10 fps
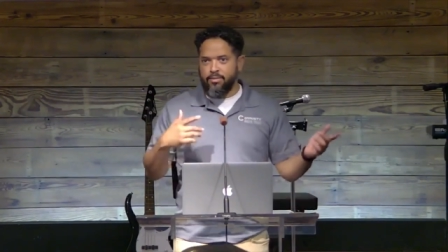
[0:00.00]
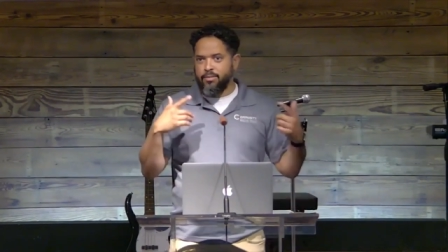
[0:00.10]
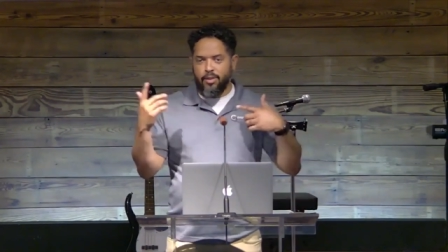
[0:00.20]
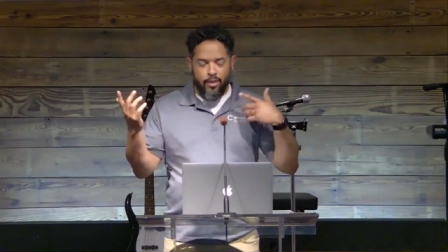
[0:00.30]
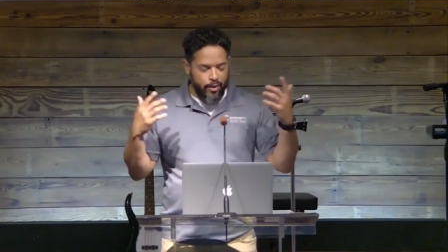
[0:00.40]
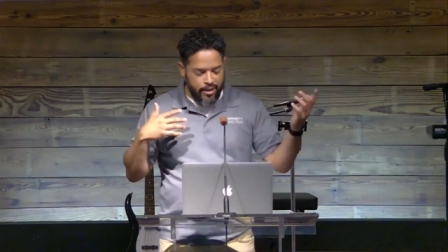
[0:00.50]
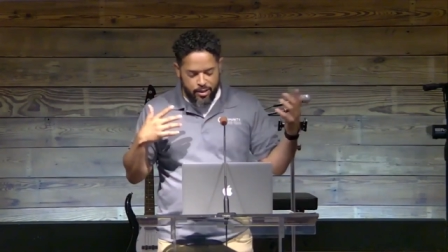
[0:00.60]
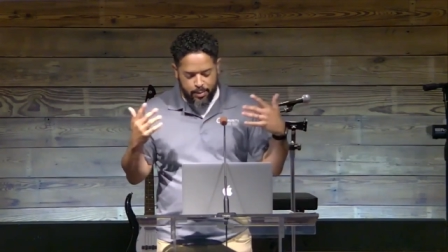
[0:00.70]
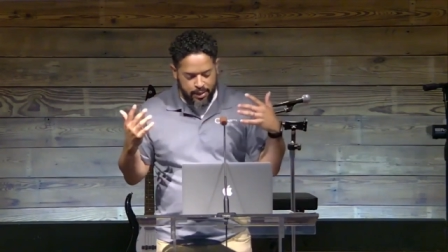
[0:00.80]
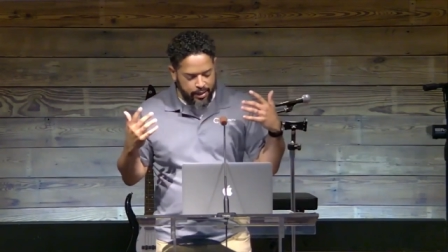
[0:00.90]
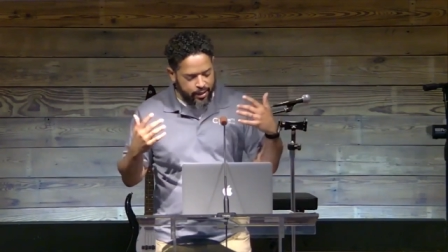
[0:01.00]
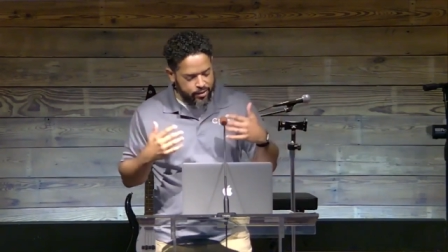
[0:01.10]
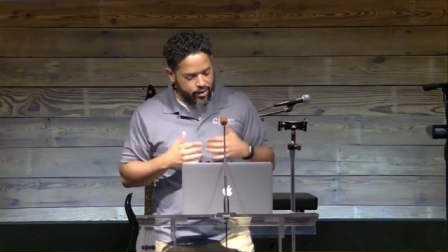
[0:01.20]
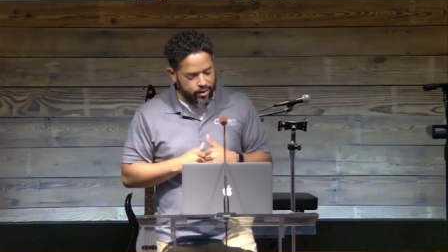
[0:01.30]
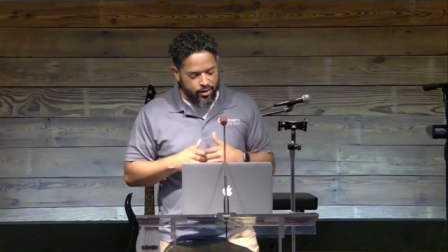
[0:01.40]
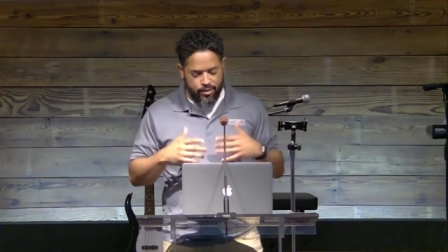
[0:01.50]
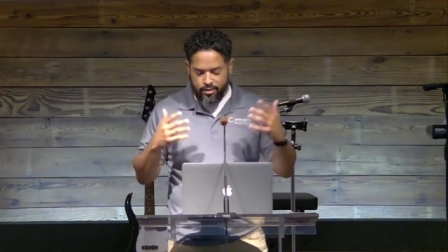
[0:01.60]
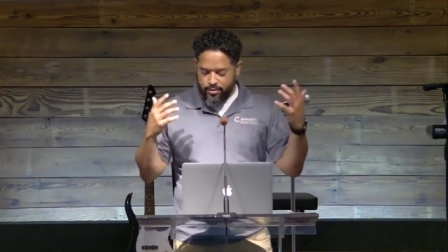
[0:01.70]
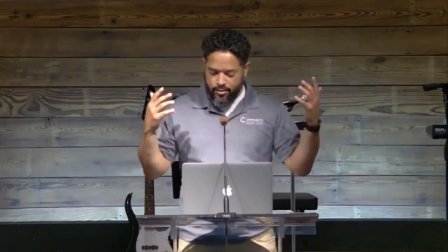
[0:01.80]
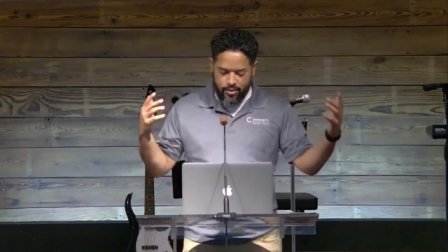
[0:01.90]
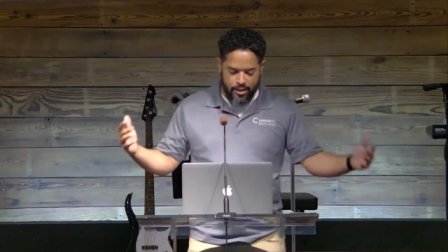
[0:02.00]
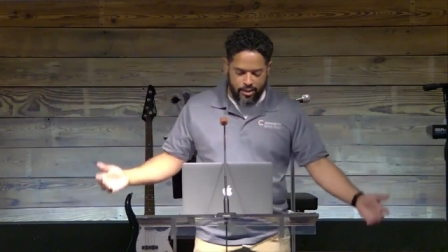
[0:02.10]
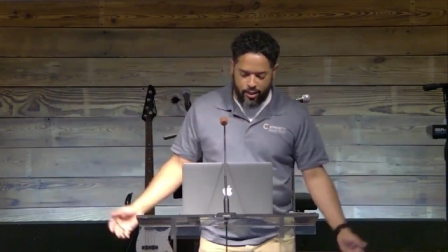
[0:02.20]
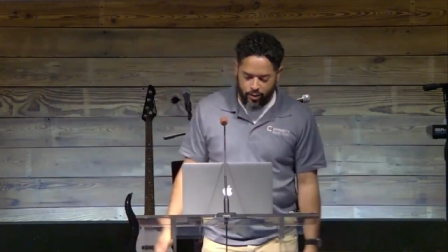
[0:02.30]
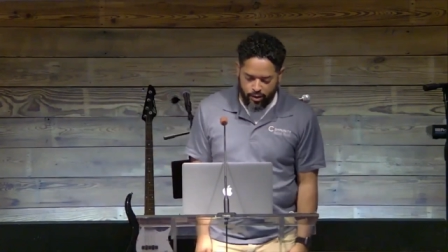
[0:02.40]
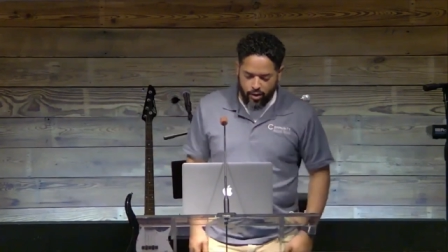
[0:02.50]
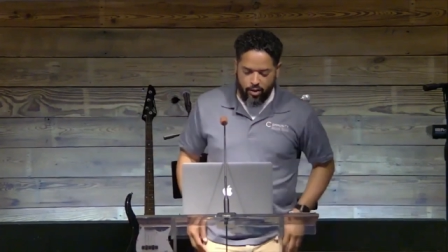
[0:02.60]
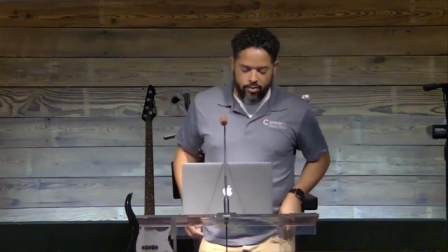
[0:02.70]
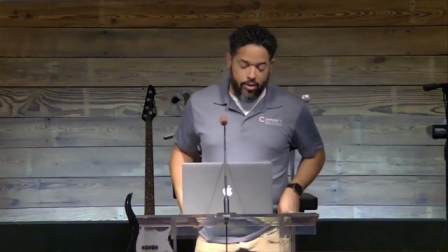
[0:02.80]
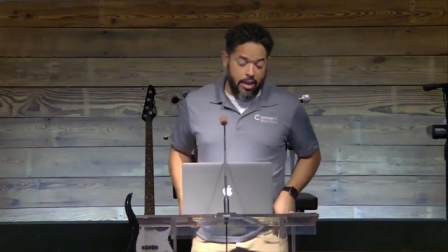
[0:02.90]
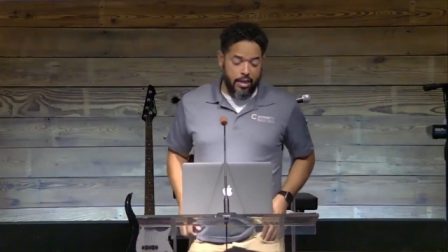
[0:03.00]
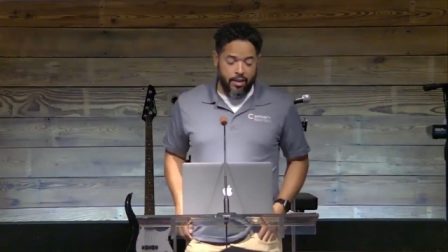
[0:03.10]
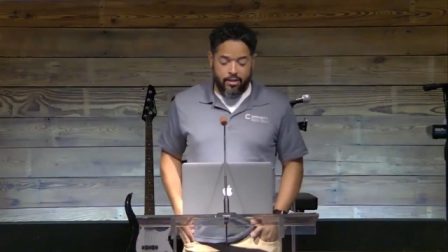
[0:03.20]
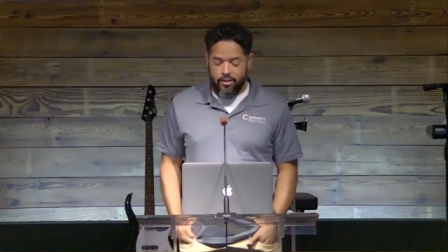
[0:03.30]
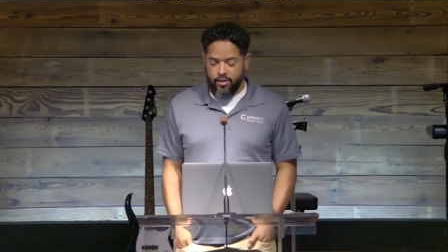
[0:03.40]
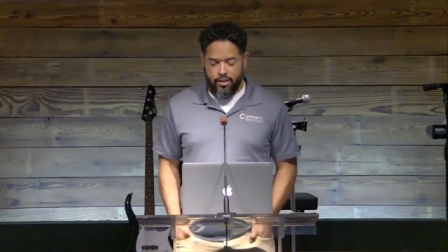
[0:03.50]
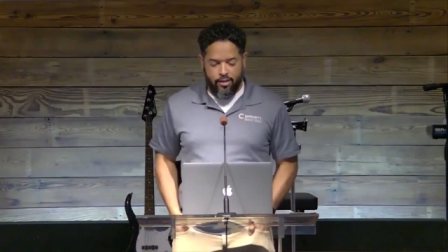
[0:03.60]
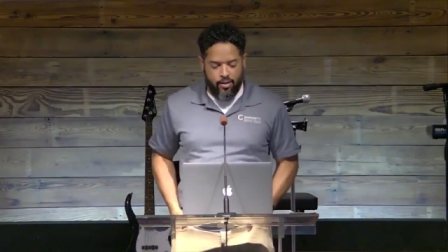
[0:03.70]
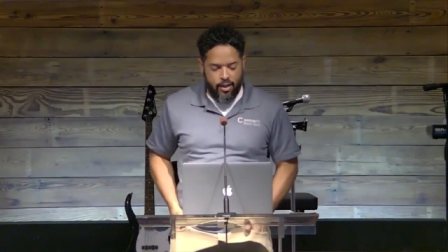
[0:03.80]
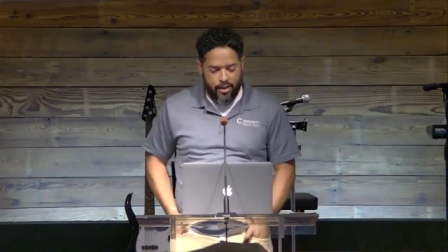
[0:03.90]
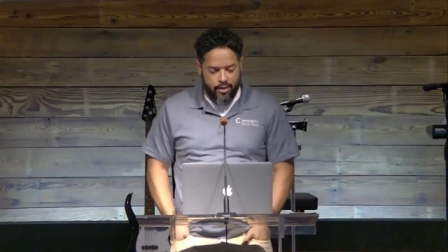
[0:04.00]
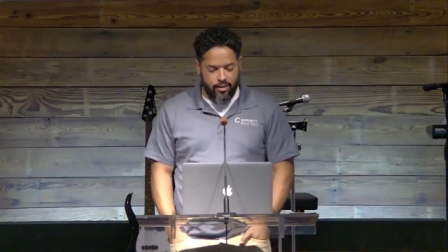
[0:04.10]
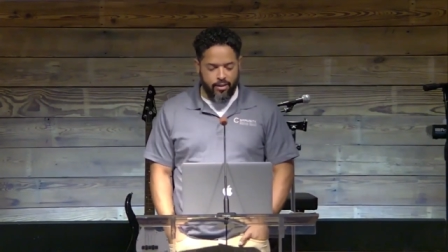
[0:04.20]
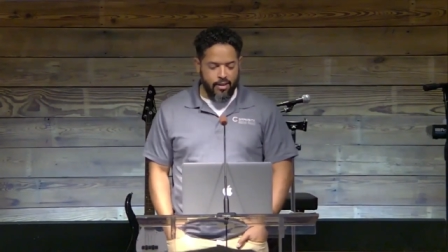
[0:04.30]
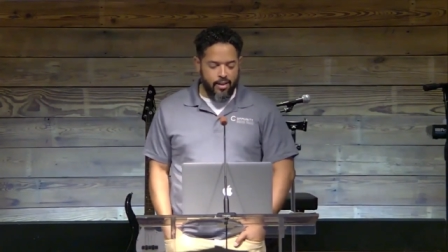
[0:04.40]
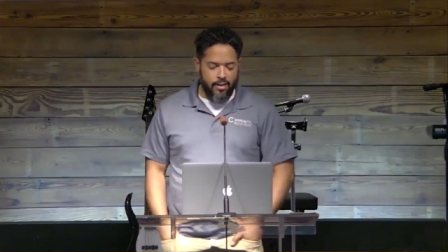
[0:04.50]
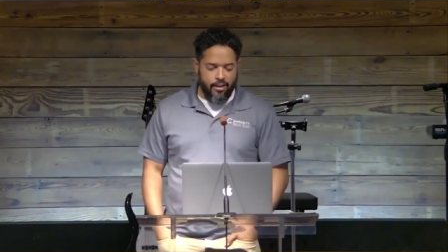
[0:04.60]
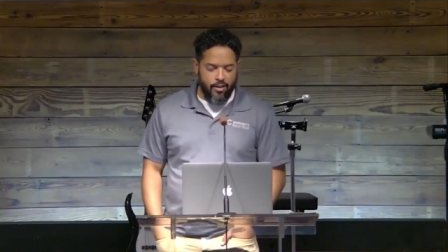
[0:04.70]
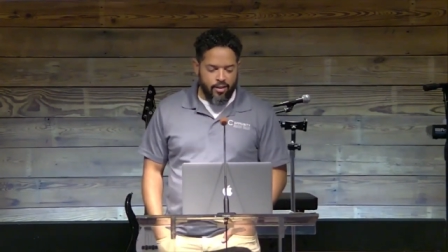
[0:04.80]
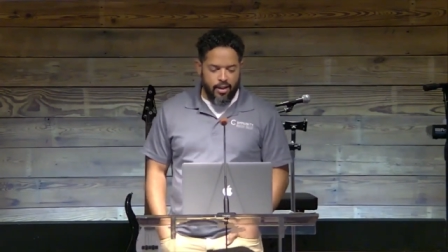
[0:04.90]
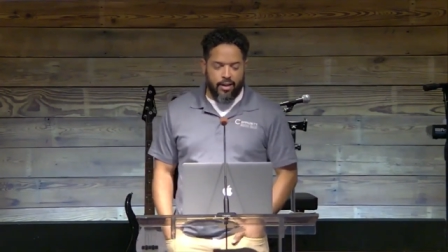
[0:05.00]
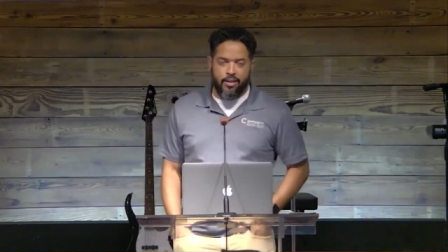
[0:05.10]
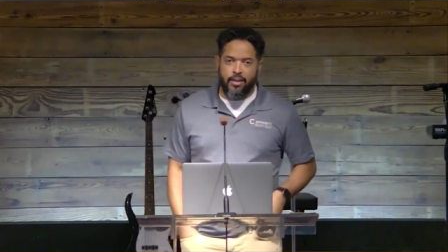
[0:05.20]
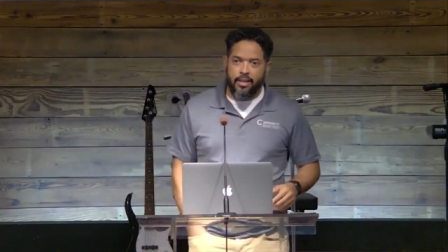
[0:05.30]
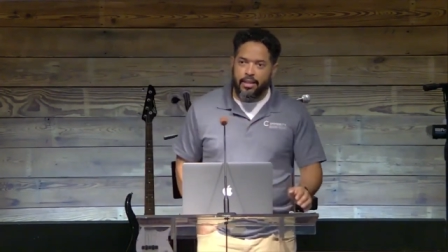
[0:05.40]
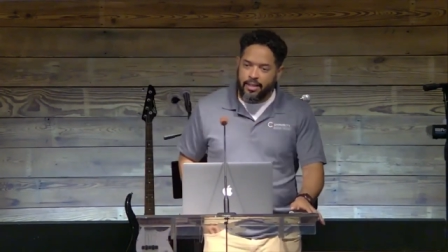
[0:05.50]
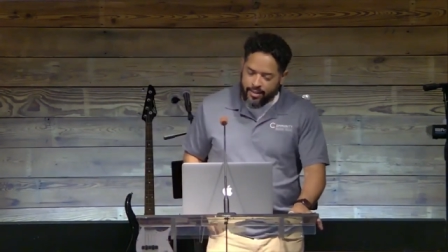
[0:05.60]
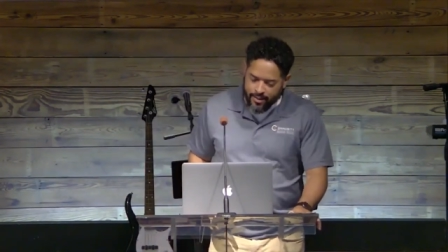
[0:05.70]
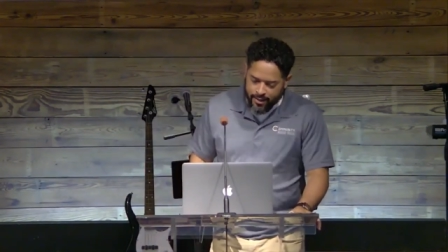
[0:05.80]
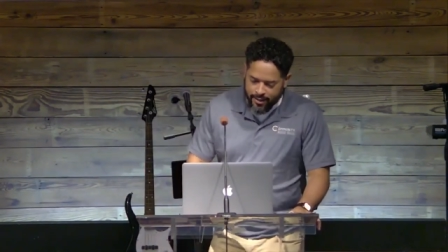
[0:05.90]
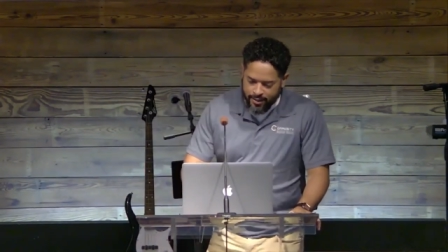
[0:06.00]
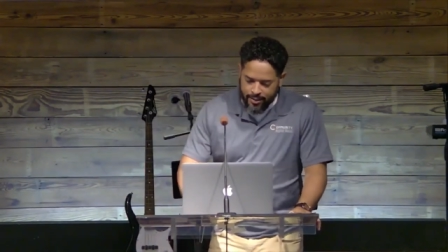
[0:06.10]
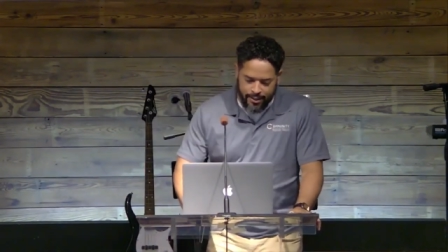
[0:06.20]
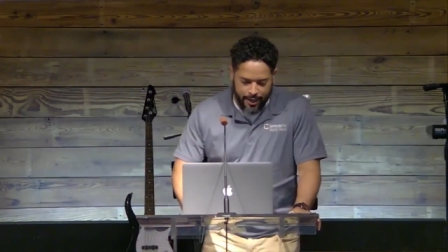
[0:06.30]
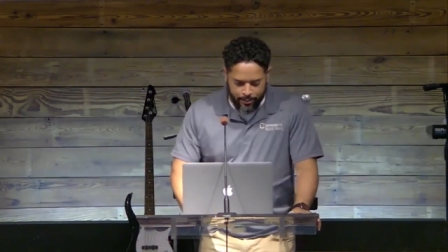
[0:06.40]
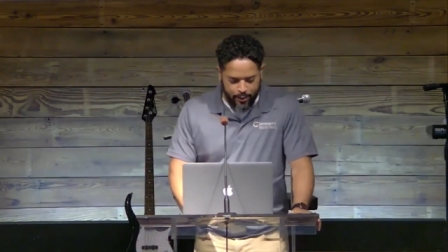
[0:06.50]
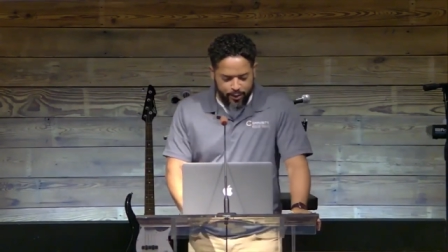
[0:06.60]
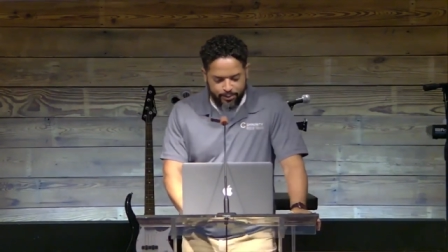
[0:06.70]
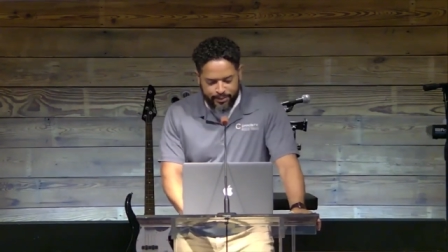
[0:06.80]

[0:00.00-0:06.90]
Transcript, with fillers: You know, not speaking out of turn, considering all things. There's just all kind of all kind of goodies in this chapter.